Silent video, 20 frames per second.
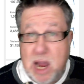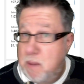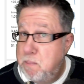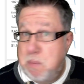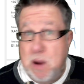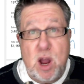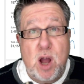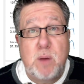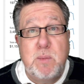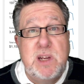
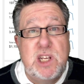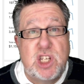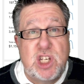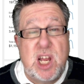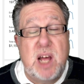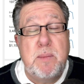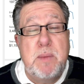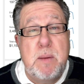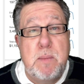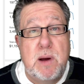by all means,
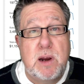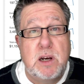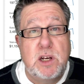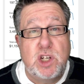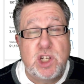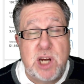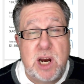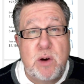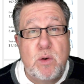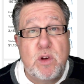tell me about it,
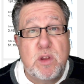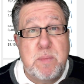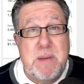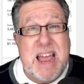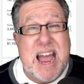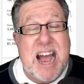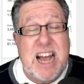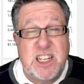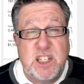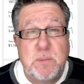share it with me,
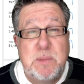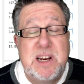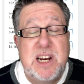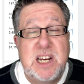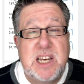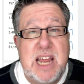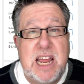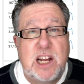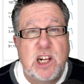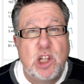ask me to
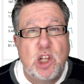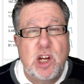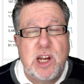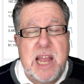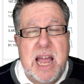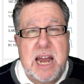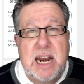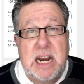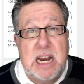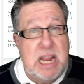take a look
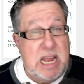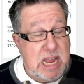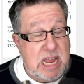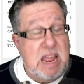at it.